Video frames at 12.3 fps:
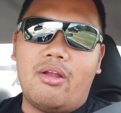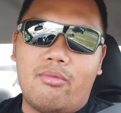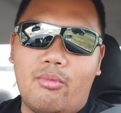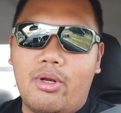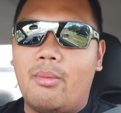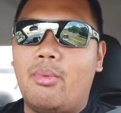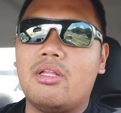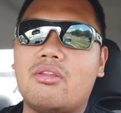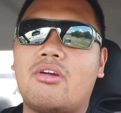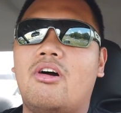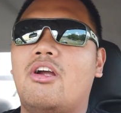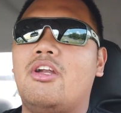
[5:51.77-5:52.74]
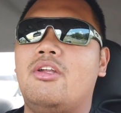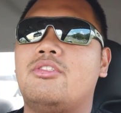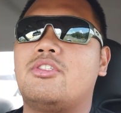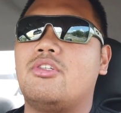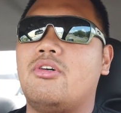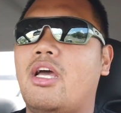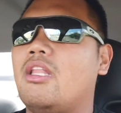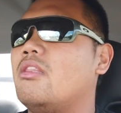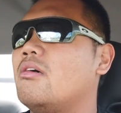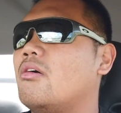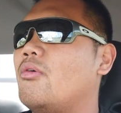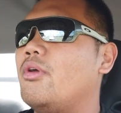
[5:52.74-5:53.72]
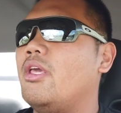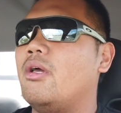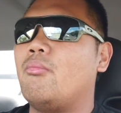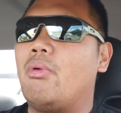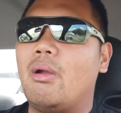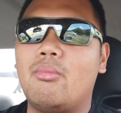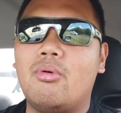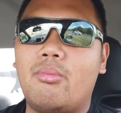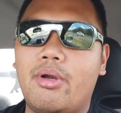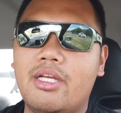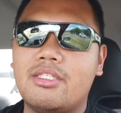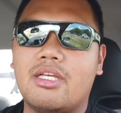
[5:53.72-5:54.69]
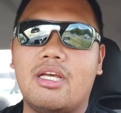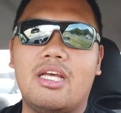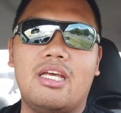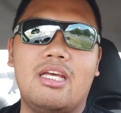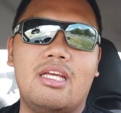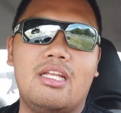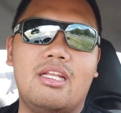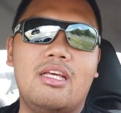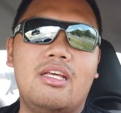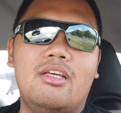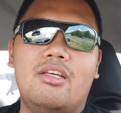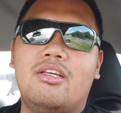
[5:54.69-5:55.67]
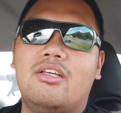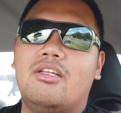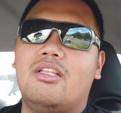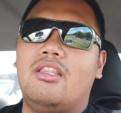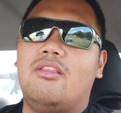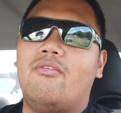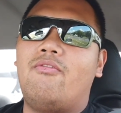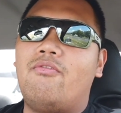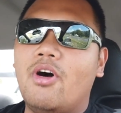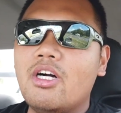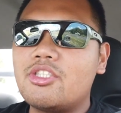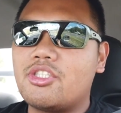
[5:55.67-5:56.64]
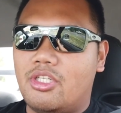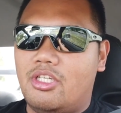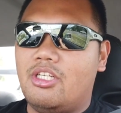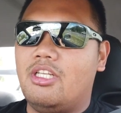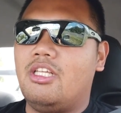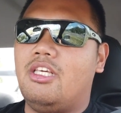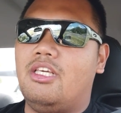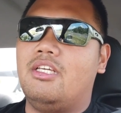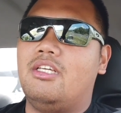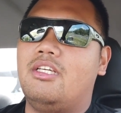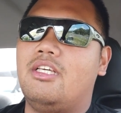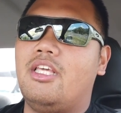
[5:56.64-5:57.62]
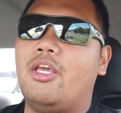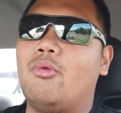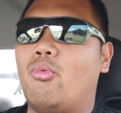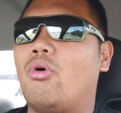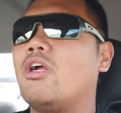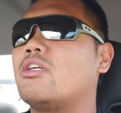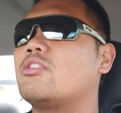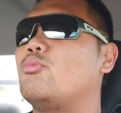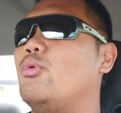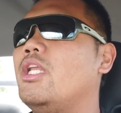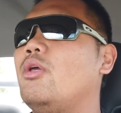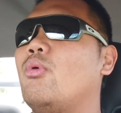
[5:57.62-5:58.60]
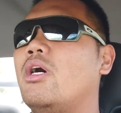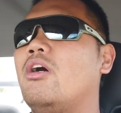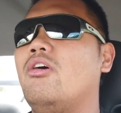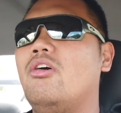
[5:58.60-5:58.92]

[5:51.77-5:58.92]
I bought the car, it still had the OEM Brembo brakes, and functionally it works really well,